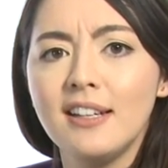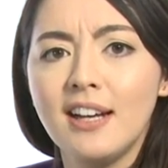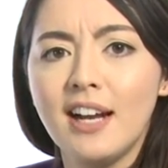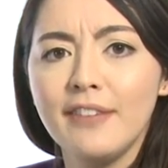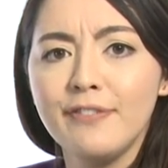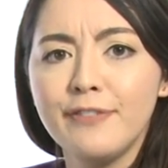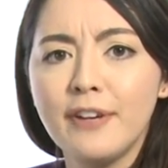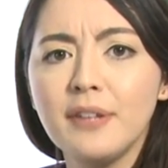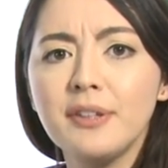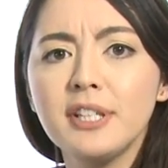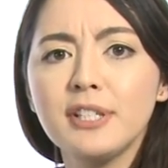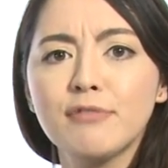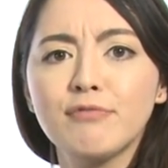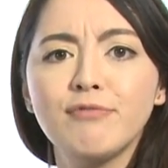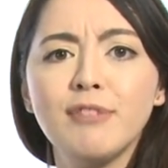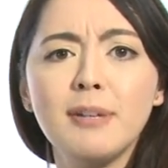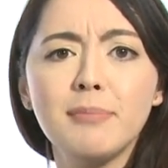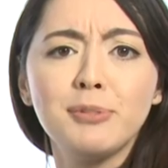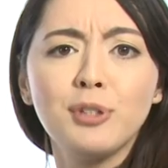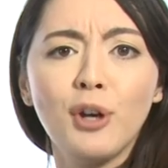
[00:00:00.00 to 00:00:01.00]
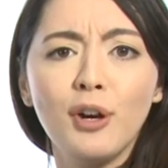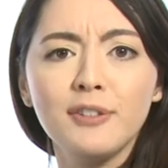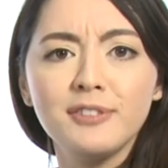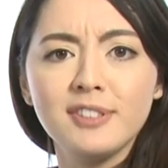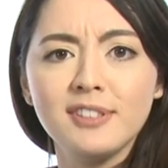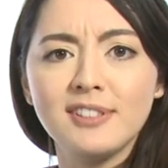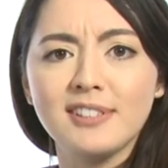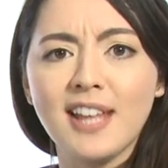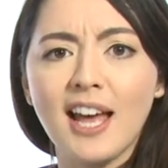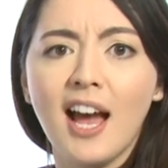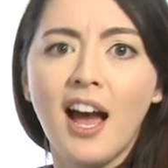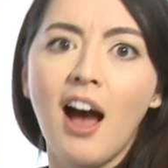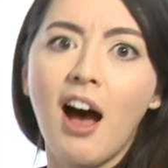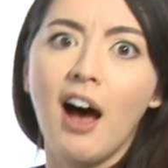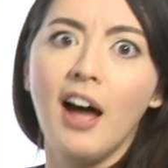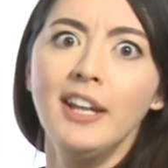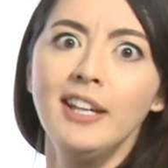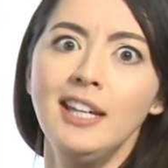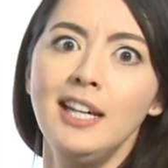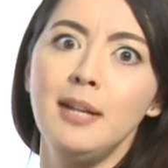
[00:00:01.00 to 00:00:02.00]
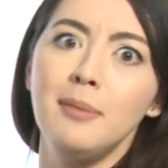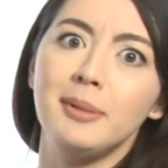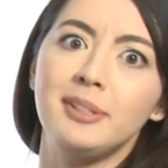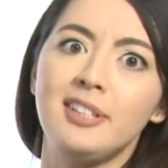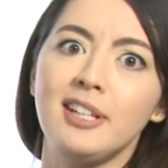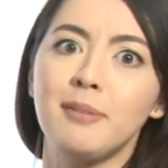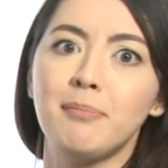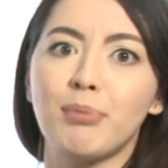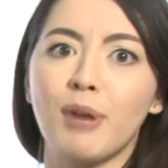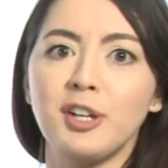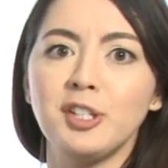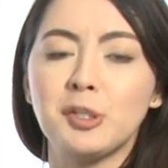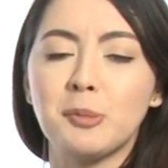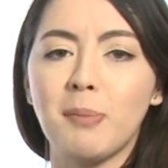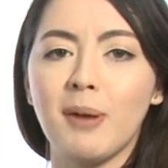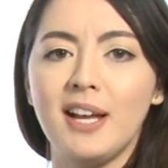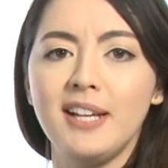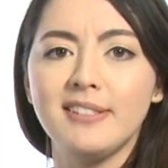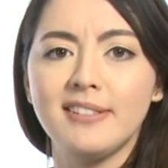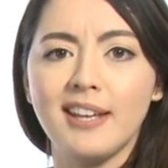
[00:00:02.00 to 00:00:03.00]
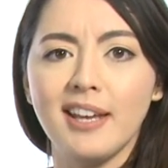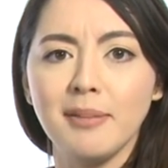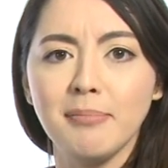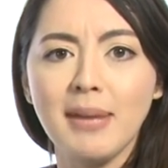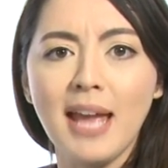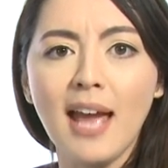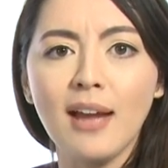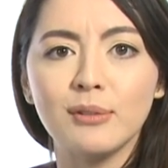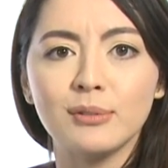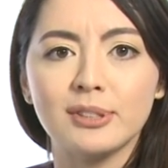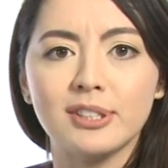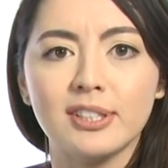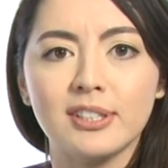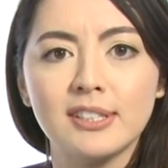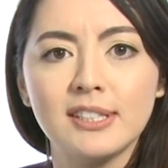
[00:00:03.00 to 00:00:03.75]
I haven't felt this ripped off since that unlimited brunch place kicked me out.